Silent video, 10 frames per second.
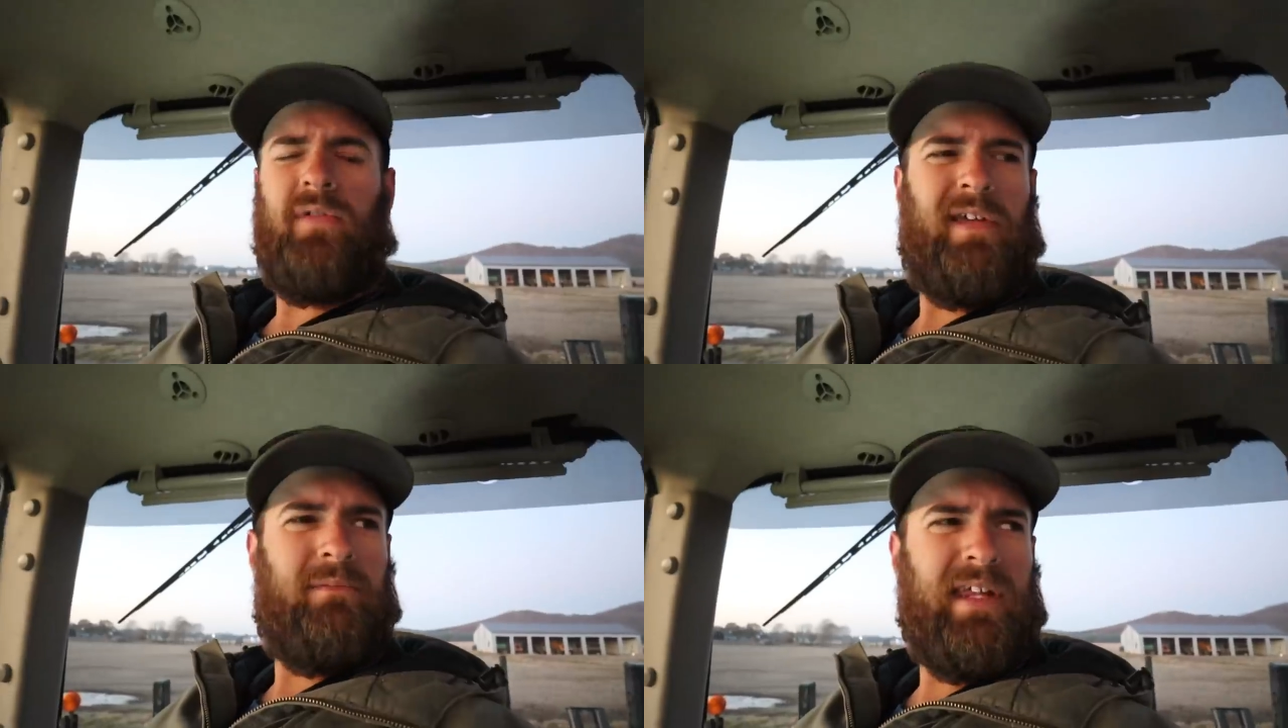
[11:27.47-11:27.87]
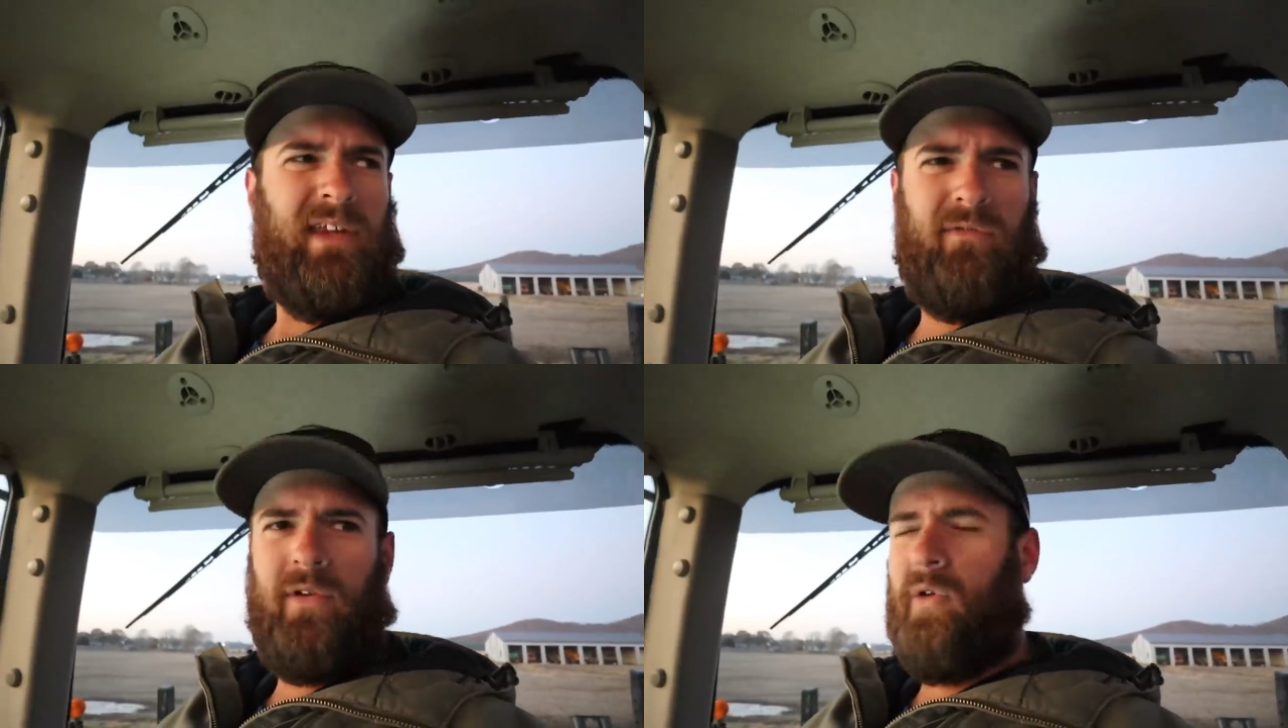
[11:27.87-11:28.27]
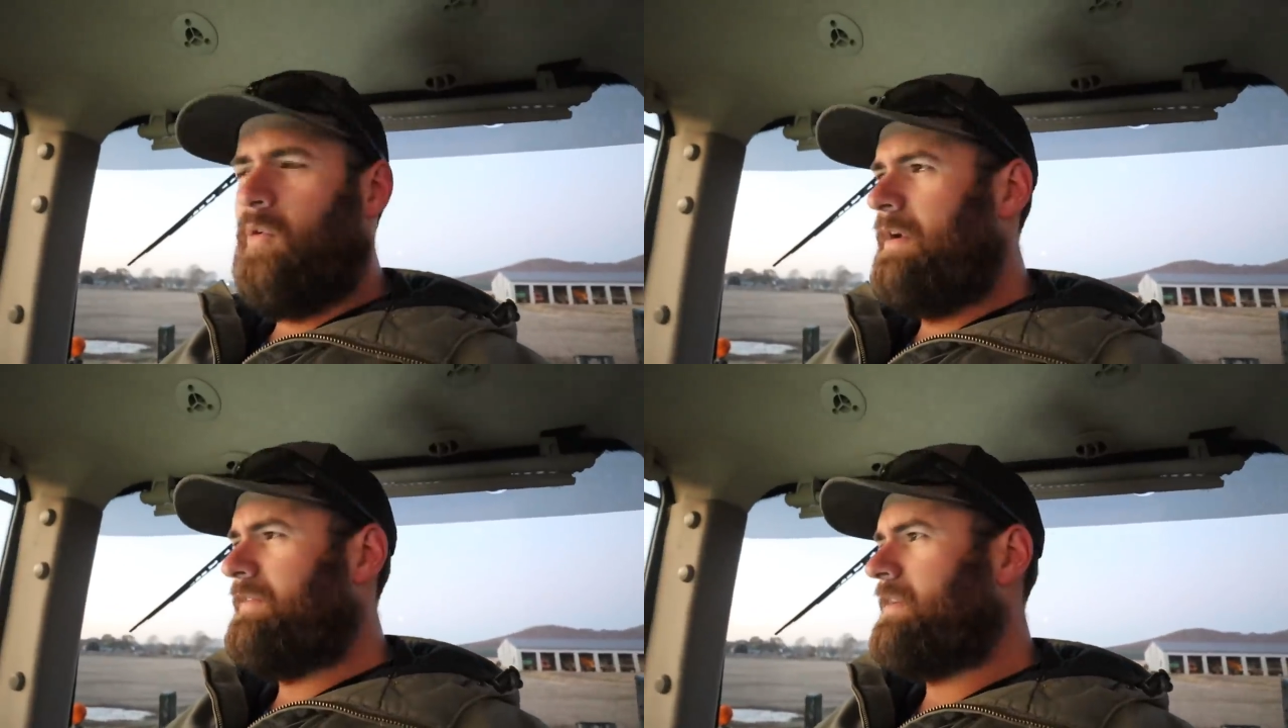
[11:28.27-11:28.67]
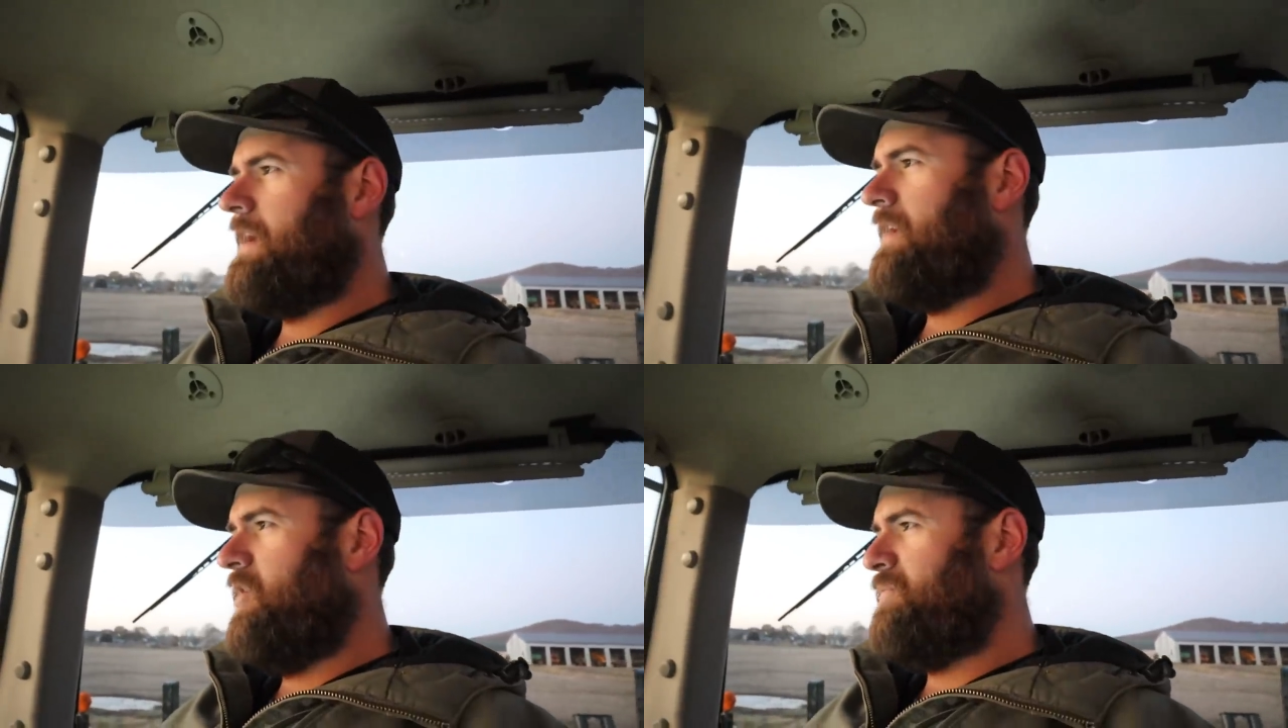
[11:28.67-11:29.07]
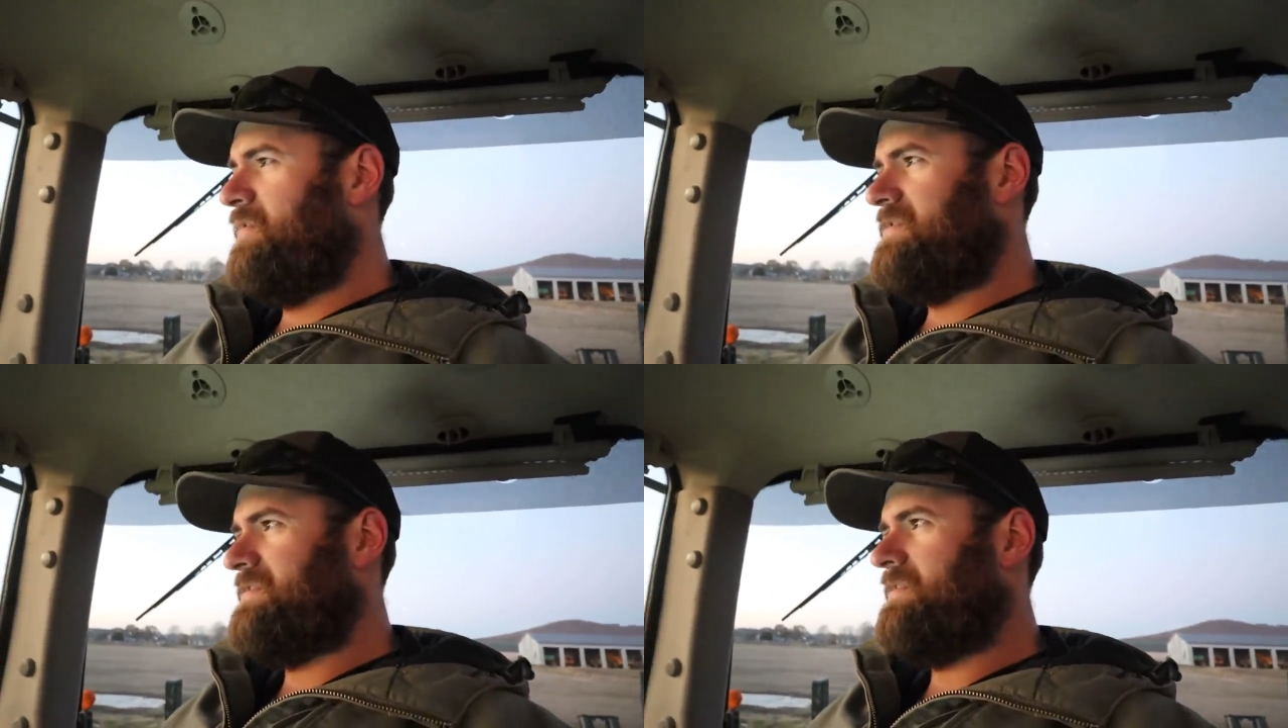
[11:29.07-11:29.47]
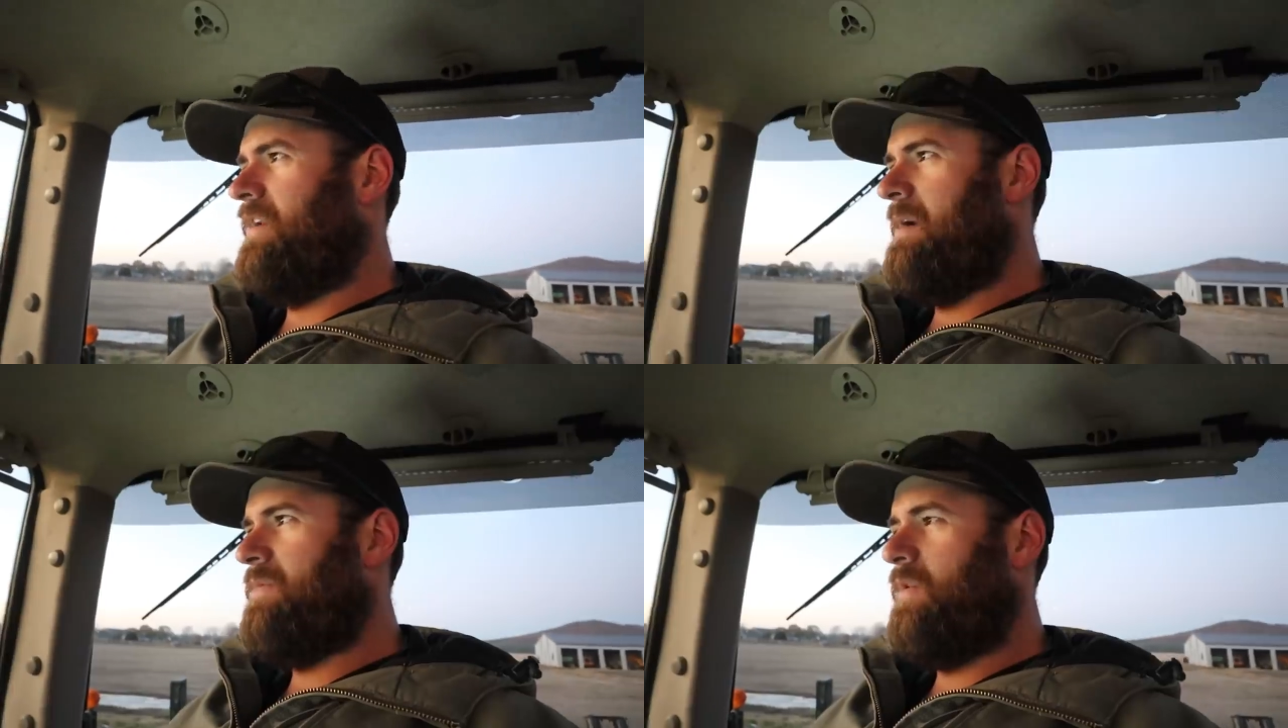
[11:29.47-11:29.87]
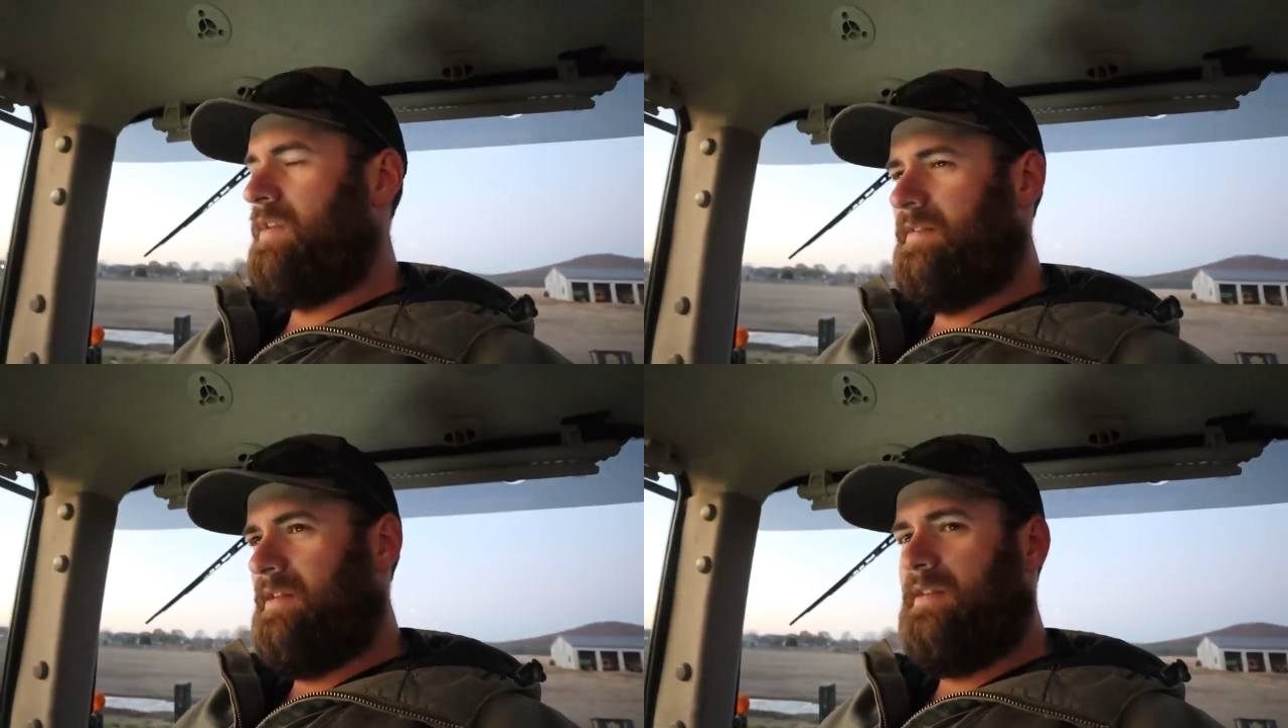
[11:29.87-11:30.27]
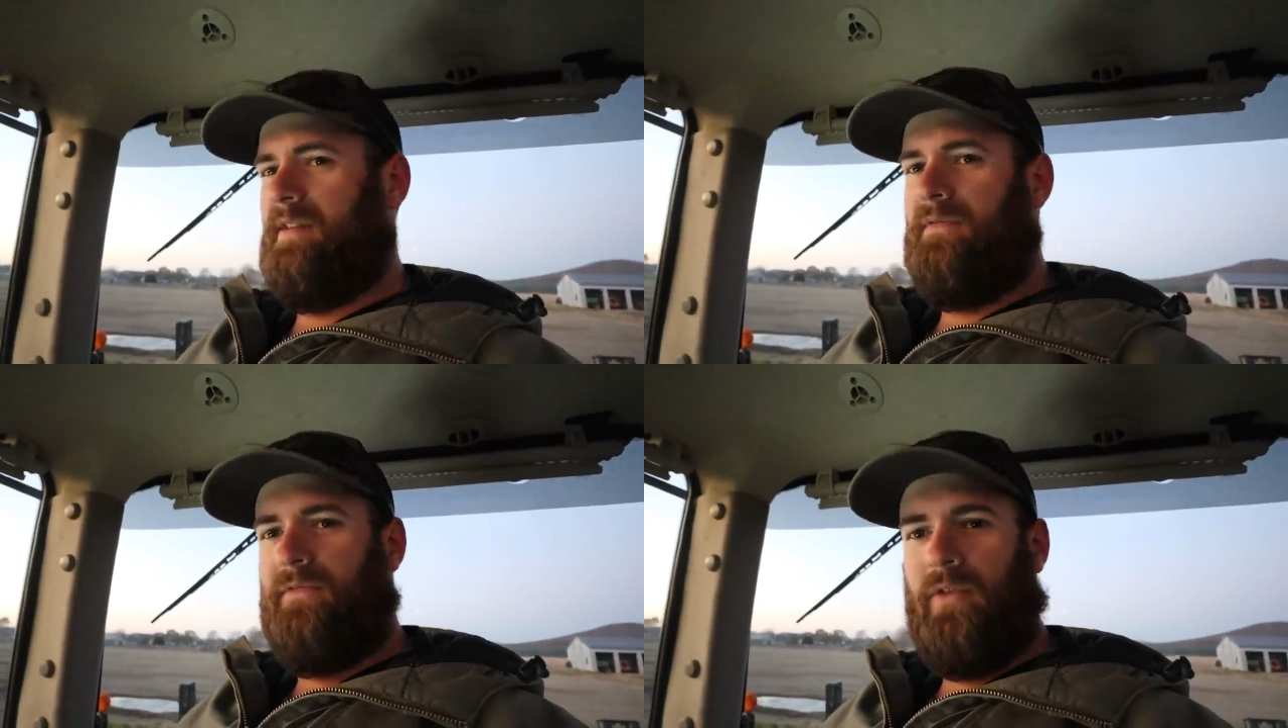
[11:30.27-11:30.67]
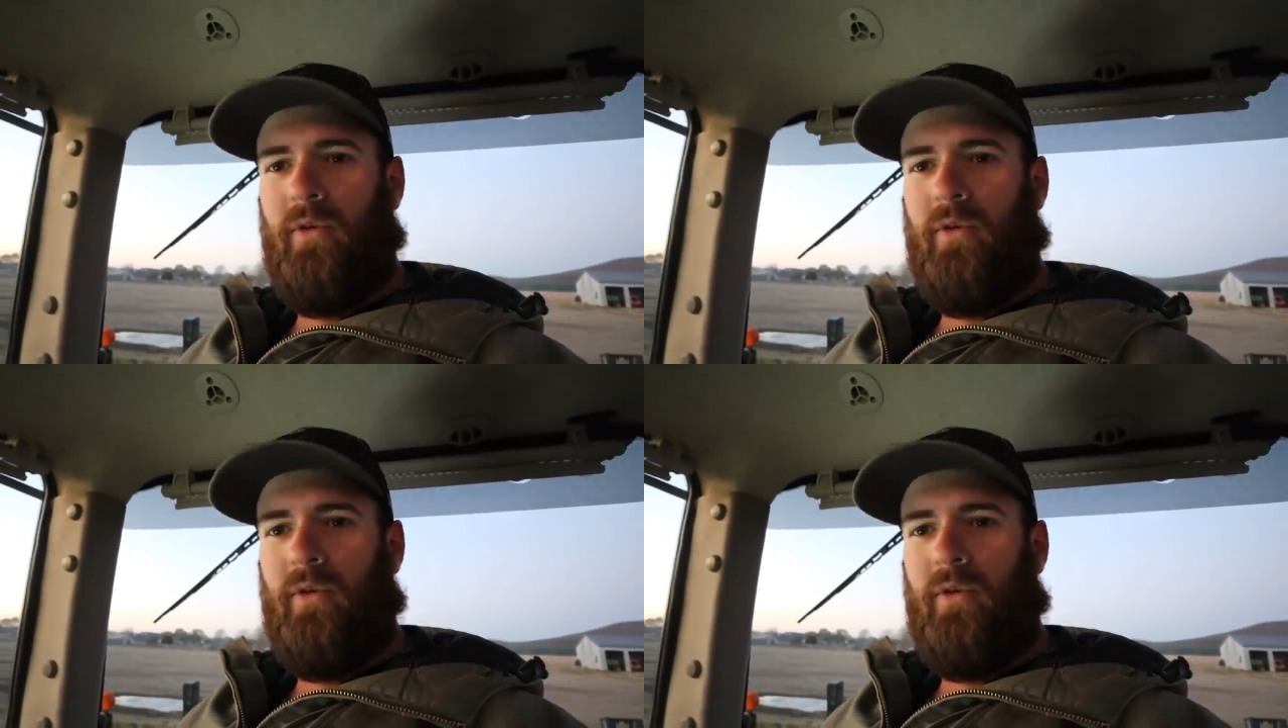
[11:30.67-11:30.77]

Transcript: of them need fuel. I was kind of hoping just to grab the one that didn't need fuel.